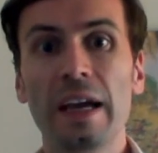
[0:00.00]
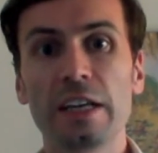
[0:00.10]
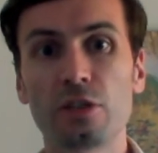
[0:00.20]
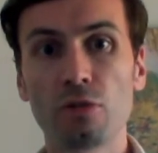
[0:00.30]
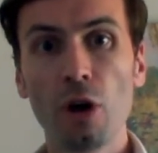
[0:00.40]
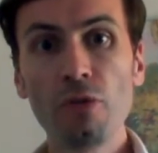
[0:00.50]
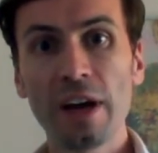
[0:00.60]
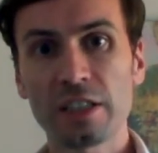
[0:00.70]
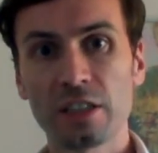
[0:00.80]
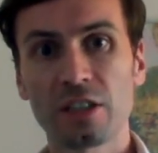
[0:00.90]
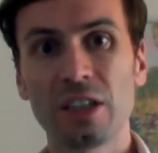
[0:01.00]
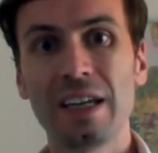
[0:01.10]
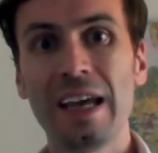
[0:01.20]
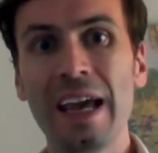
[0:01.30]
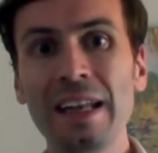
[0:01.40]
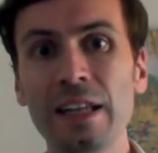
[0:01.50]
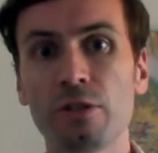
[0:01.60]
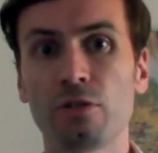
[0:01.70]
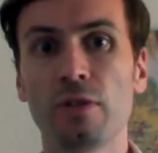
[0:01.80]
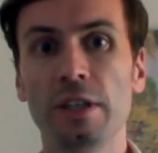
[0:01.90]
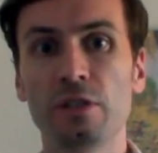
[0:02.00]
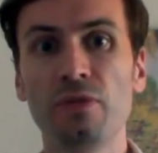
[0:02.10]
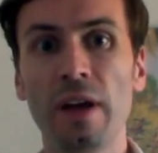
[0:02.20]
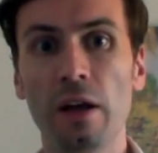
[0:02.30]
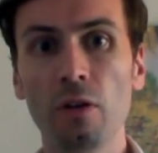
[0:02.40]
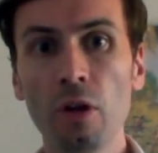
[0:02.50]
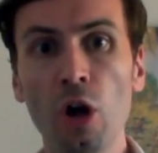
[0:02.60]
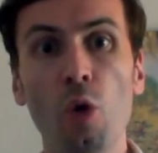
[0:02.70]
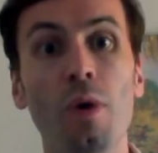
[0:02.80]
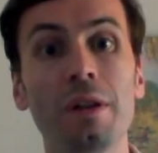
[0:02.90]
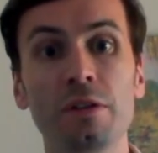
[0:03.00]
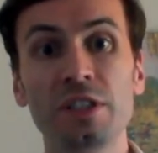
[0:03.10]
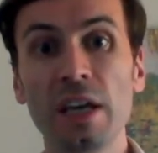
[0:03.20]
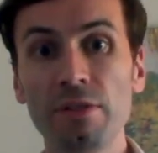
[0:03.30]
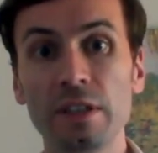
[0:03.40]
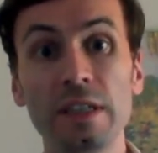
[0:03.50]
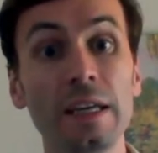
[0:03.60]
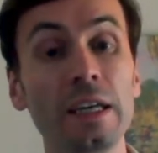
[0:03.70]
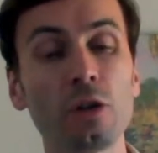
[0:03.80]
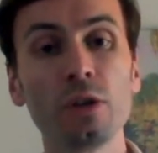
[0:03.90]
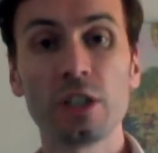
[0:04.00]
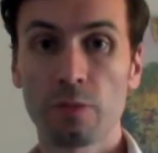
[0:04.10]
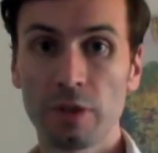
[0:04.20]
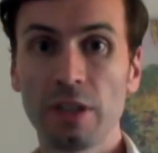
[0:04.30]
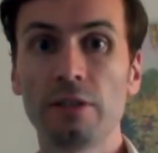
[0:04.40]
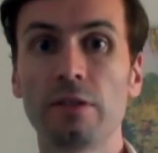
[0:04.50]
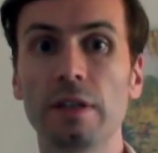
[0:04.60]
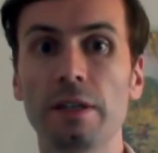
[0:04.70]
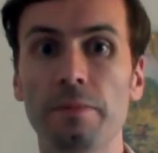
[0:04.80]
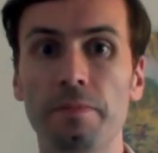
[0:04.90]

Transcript: as growth assets and interest rates fell while longevity increased materially.